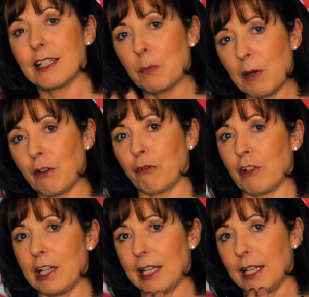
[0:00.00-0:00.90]
speak
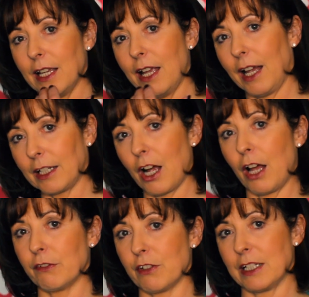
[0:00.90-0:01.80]
freely and
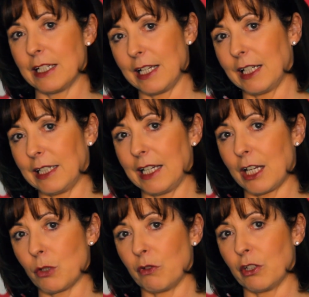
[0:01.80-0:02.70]
confidently and
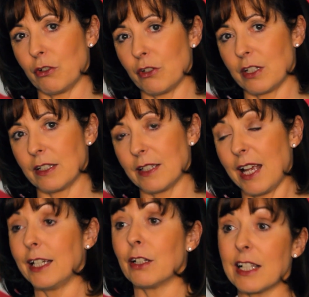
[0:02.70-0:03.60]
connect with an audience.
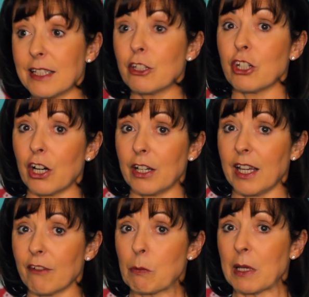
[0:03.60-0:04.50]
Now that's a journey
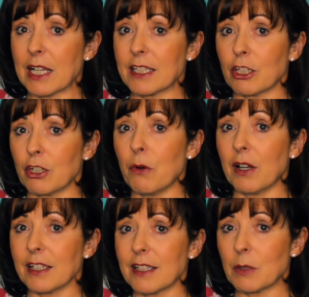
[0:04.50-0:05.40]
everybody has to go
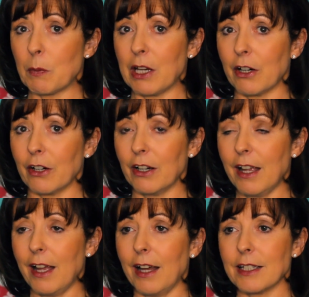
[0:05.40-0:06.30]
on as a speaker,
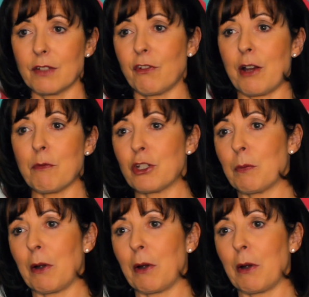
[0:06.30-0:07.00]
and it's very much